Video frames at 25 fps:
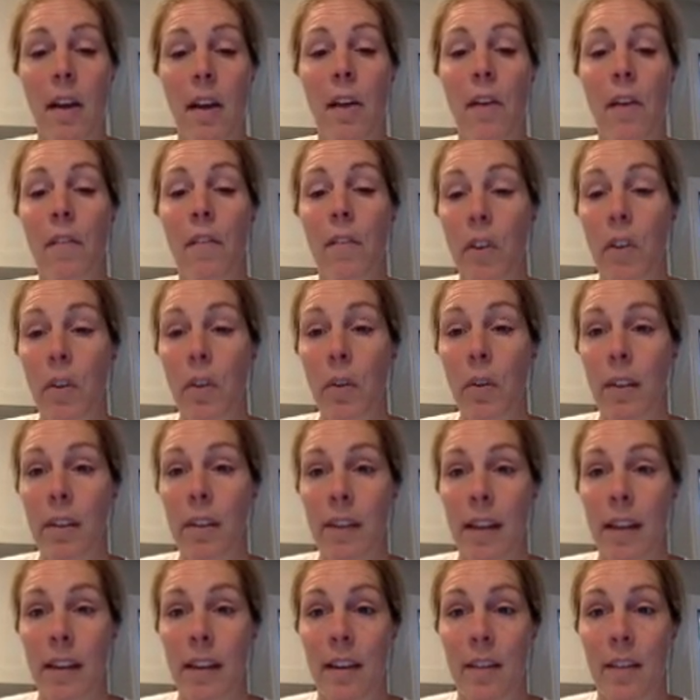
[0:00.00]
View this
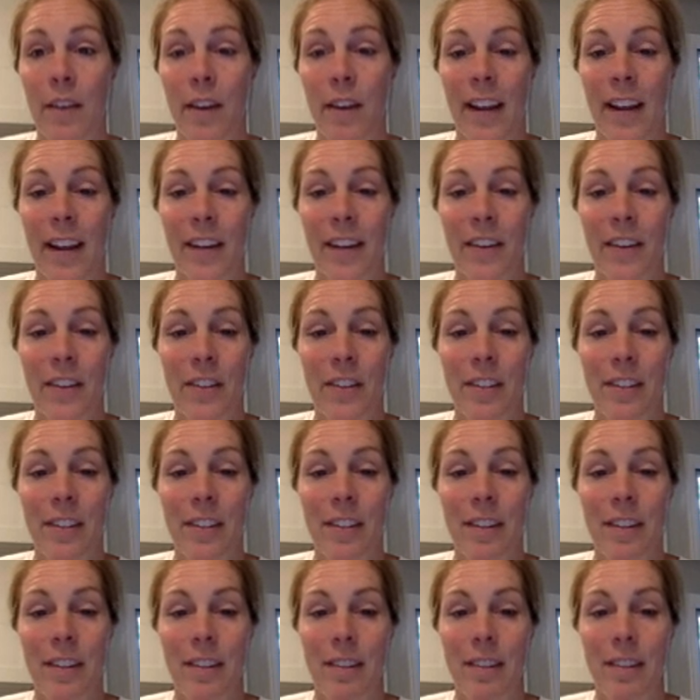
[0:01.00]
at different angles.
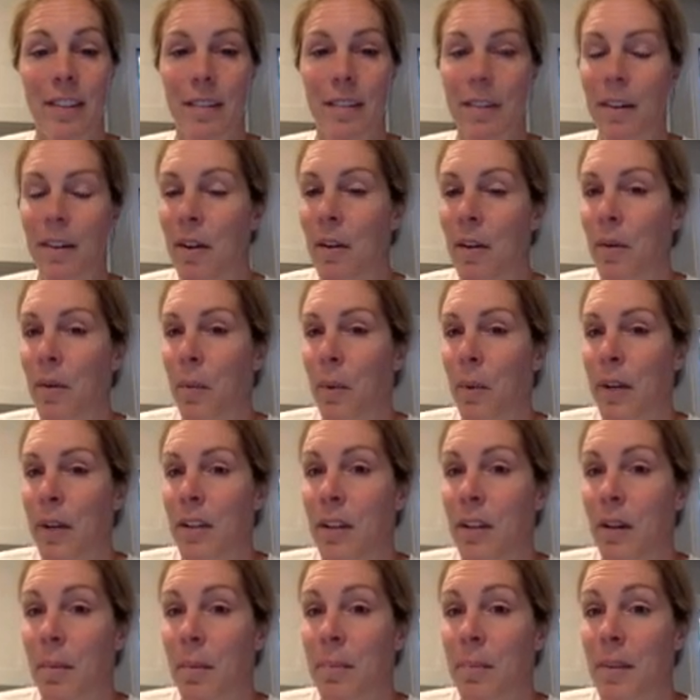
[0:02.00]
What do
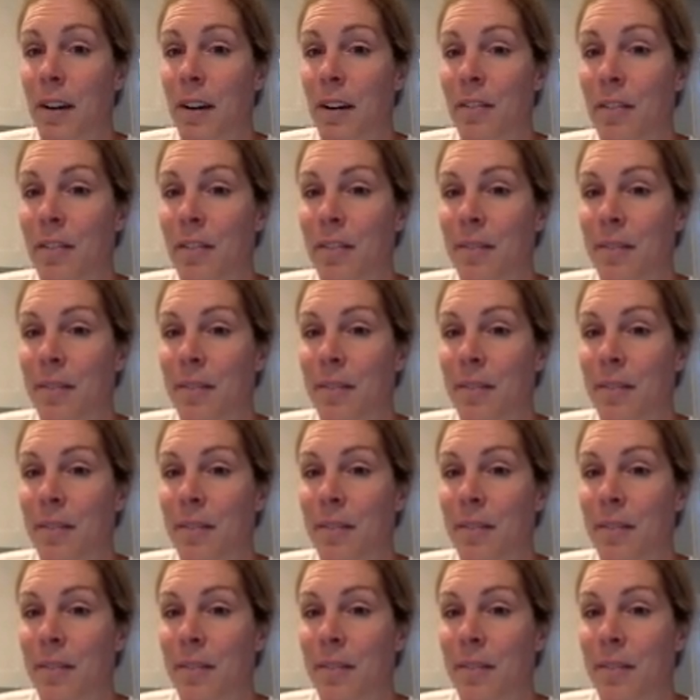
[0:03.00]
you observe?